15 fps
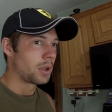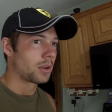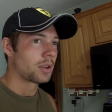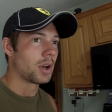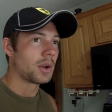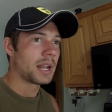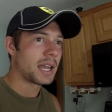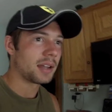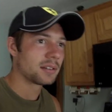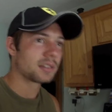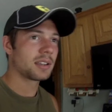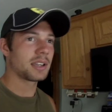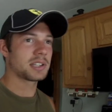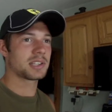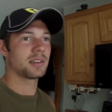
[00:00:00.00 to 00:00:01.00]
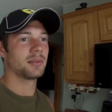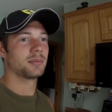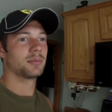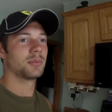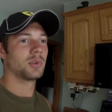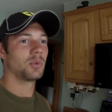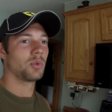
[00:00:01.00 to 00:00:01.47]
Go down, get
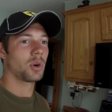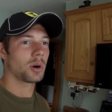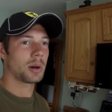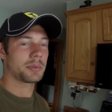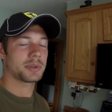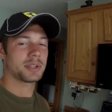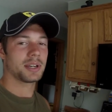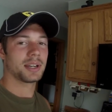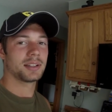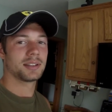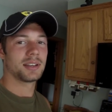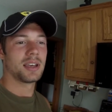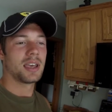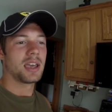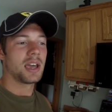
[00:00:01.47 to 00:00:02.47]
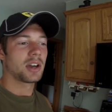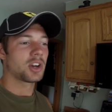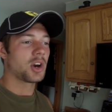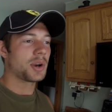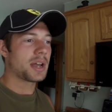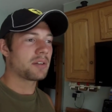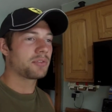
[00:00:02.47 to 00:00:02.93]
some warm up sets.
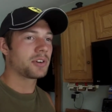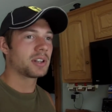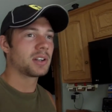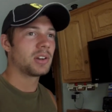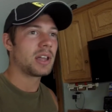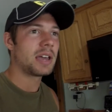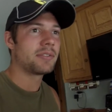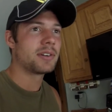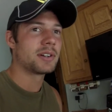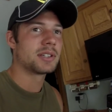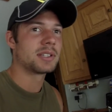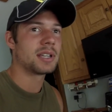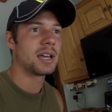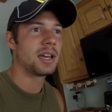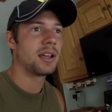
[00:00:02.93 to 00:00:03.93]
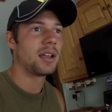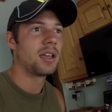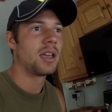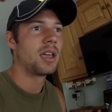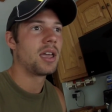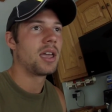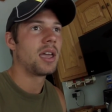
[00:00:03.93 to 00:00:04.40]
Go down for a little heavier set.
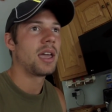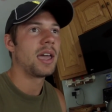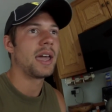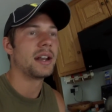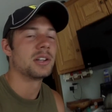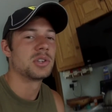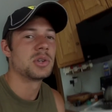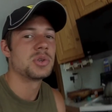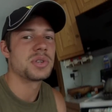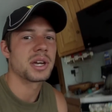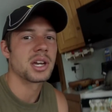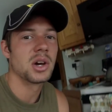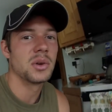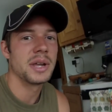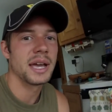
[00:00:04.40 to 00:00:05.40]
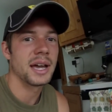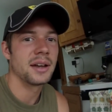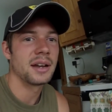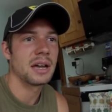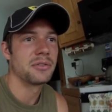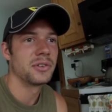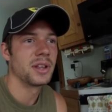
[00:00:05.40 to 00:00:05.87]
And as soon as I go
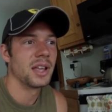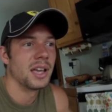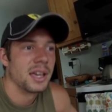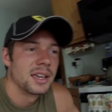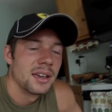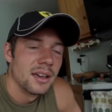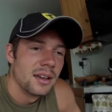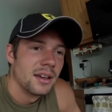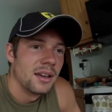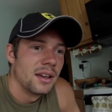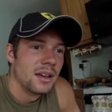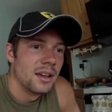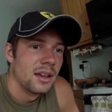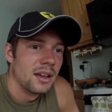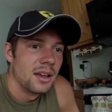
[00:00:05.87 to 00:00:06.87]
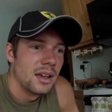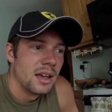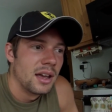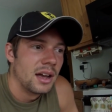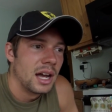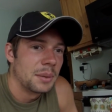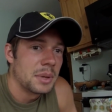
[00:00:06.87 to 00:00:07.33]
down, I feel like
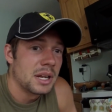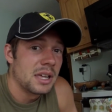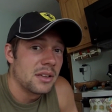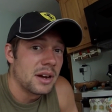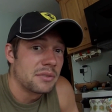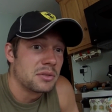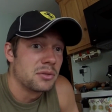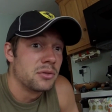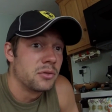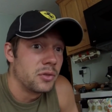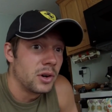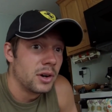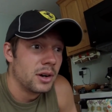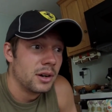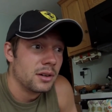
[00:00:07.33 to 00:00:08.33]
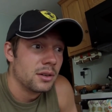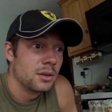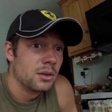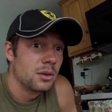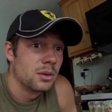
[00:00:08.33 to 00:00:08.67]
I'm going to either have to fart